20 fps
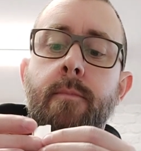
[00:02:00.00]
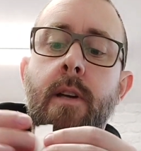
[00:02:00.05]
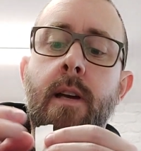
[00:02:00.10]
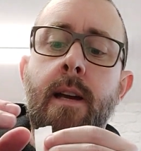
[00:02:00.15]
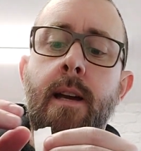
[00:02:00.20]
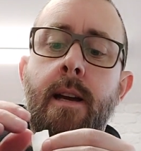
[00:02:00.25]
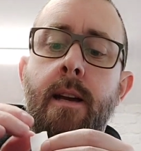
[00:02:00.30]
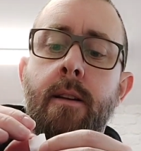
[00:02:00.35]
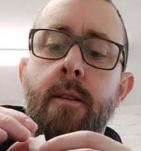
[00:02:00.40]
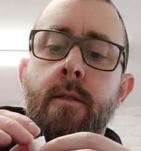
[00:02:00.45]

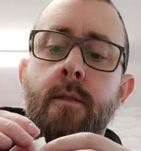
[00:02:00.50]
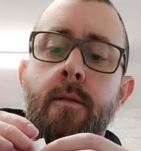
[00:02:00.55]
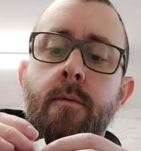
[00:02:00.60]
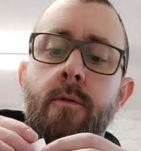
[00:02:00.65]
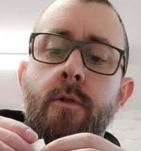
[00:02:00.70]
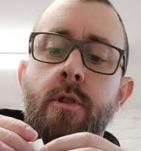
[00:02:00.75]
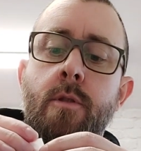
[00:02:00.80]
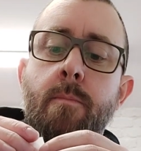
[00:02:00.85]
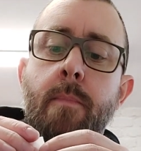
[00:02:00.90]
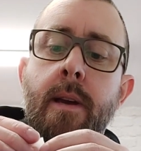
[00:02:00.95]
and
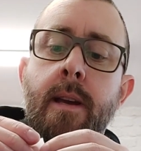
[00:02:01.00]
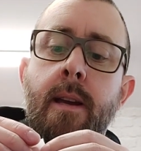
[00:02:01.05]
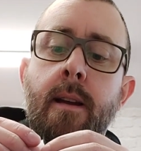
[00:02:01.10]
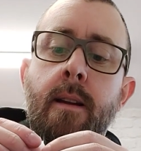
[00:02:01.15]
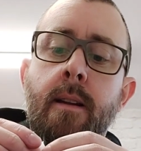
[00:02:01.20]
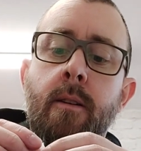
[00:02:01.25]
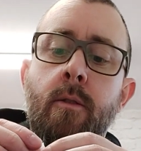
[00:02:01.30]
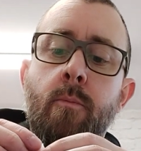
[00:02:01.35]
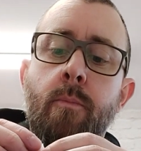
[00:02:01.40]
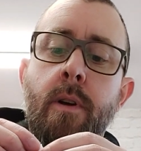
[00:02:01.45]
just make a
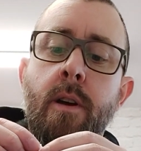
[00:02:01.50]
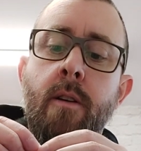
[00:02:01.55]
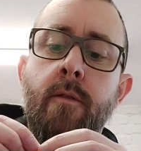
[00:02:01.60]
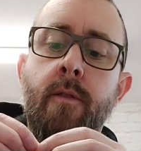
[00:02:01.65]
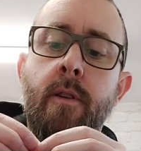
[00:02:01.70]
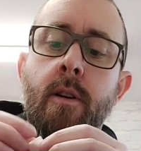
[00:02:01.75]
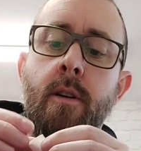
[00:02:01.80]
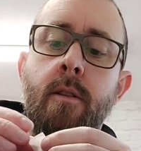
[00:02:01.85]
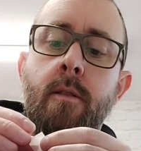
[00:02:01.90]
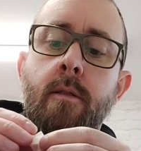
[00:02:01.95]
little bit of
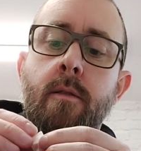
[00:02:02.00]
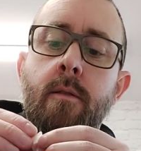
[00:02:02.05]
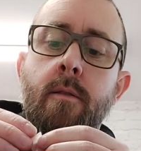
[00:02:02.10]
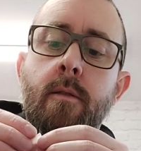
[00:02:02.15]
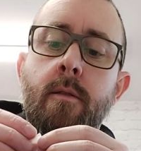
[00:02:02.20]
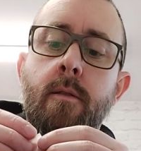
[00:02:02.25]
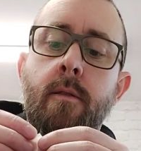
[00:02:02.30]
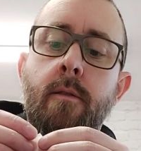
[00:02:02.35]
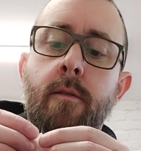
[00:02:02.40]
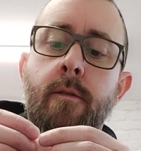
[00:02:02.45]
a
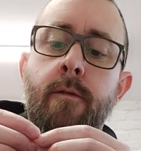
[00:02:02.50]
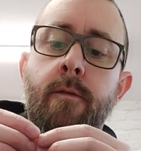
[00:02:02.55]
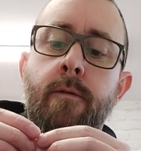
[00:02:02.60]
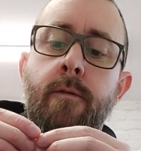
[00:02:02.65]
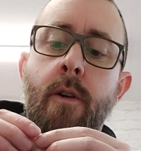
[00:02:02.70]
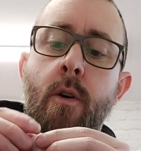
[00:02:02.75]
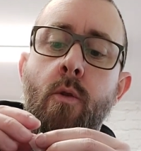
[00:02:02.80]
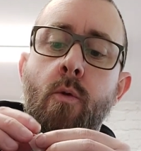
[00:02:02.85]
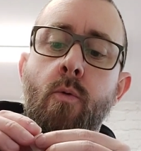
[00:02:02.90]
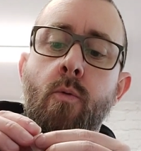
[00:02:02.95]

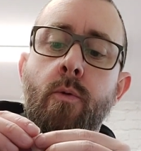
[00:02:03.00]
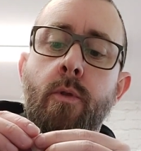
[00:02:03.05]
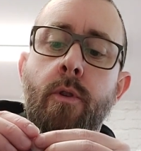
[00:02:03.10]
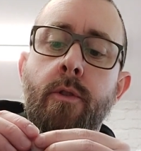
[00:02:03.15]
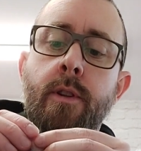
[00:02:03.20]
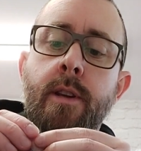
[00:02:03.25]
fold on